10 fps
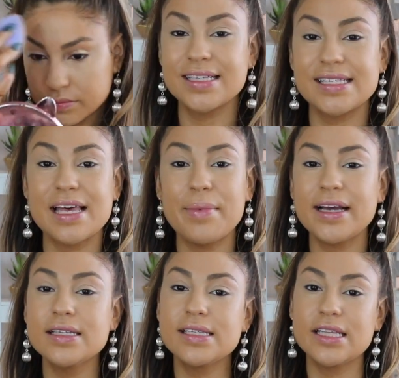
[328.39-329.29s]
To set my
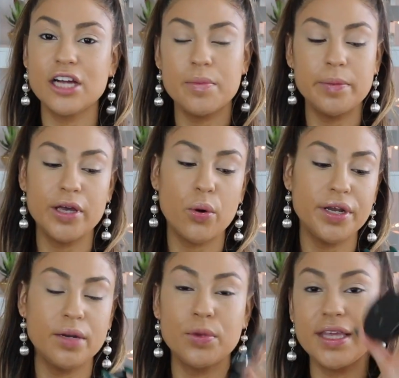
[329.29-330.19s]
concealer, I'm going to be going
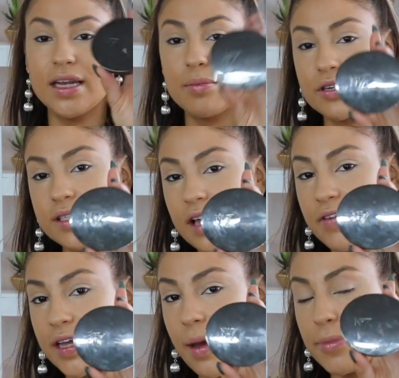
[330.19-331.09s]
in with the number
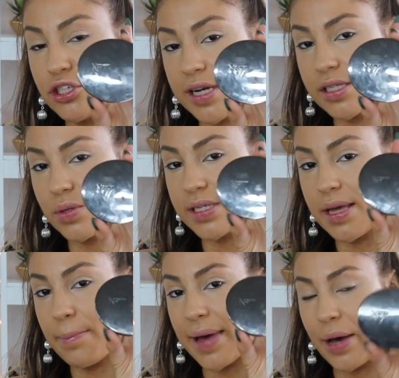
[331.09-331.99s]
7
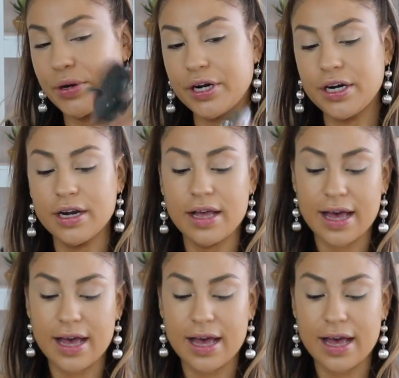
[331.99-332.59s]
translucent powder.